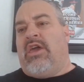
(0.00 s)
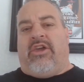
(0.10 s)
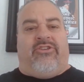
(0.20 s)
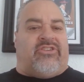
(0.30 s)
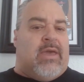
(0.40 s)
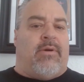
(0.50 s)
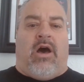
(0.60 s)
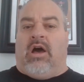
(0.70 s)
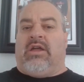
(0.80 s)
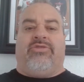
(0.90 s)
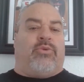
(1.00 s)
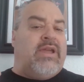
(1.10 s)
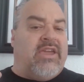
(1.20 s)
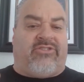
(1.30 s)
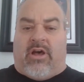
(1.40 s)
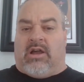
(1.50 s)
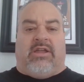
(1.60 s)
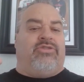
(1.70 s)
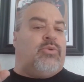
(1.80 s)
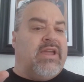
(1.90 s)
You just kept hucking threes,
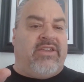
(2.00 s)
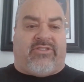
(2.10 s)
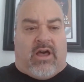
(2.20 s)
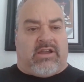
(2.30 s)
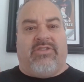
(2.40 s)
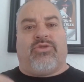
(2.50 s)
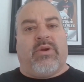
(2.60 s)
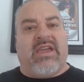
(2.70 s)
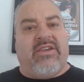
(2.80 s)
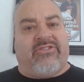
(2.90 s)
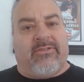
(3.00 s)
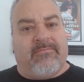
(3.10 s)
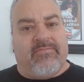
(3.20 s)
hucking threes, hucking threes.